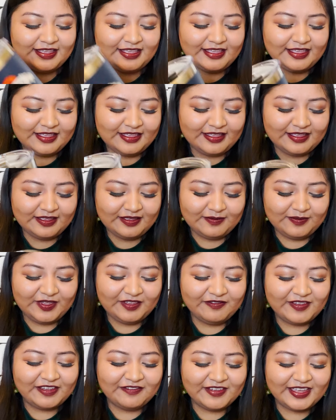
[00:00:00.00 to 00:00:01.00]
Um,
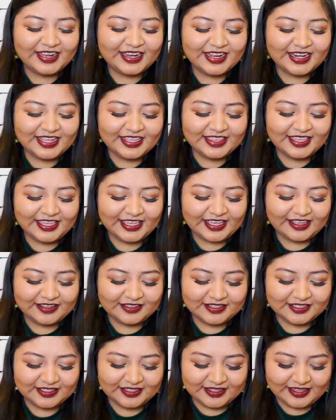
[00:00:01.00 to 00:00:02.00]
if I find anything
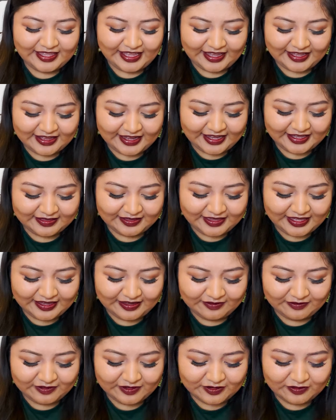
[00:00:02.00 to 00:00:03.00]
else that I think
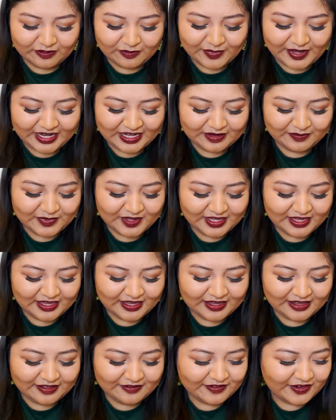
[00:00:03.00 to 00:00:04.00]
would remind
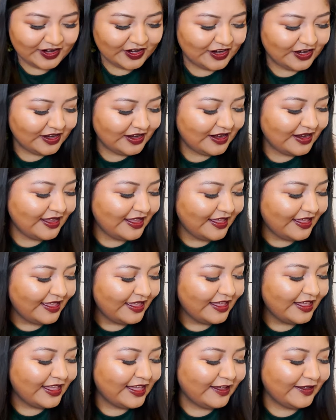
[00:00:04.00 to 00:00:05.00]
me of her,
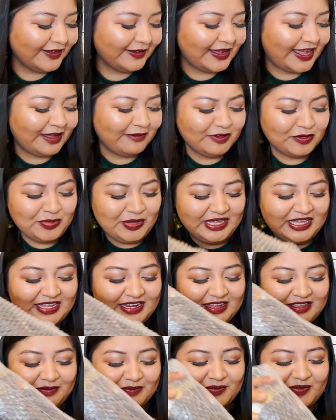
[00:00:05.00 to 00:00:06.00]
I'll, I will pick
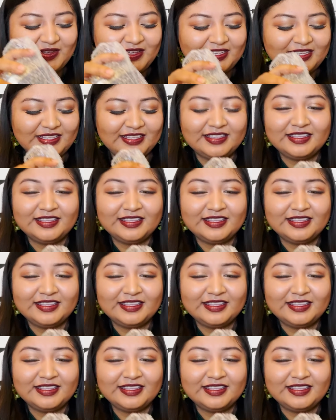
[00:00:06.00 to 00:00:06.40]
it up, but